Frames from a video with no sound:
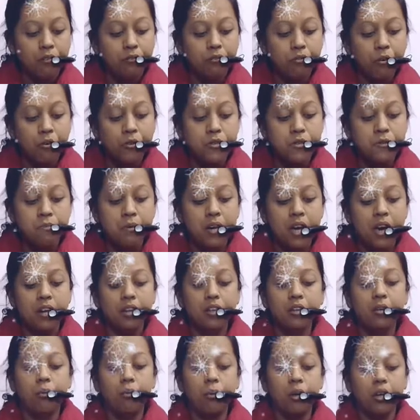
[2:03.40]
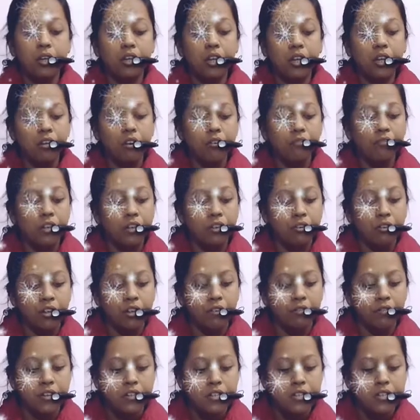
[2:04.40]
force behind the working of the
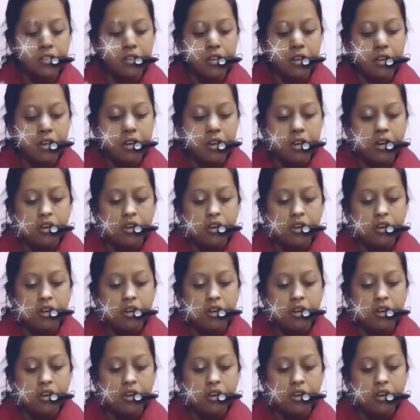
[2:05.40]
universe.